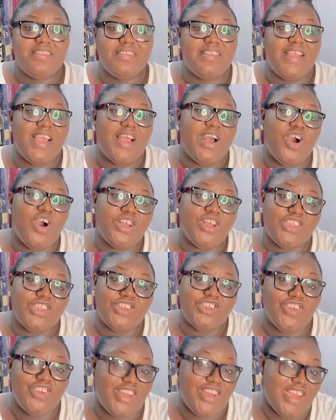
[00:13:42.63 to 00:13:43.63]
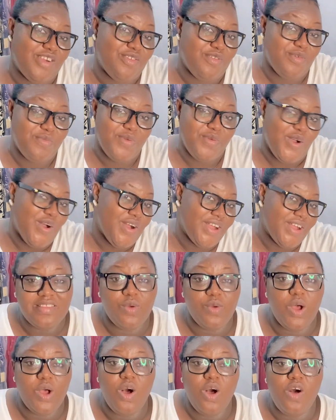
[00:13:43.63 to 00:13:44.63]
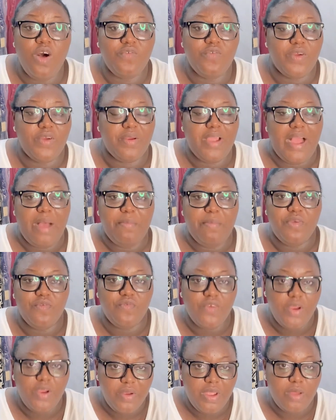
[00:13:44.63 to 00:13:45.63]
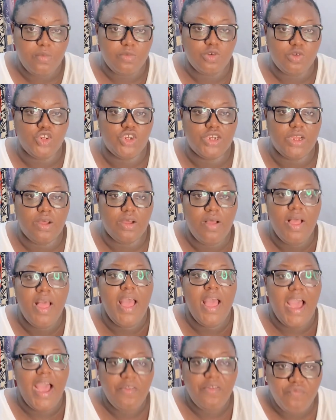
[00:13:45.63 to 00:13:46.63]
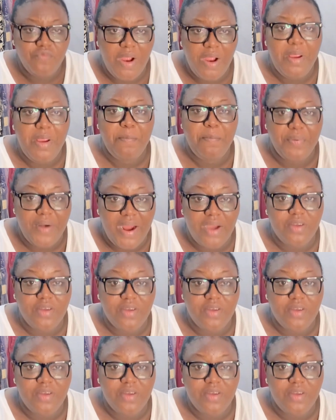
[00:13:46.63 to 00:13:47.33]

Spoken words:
they hugged each other, group hug. They were all very happy, very emotional, and very proud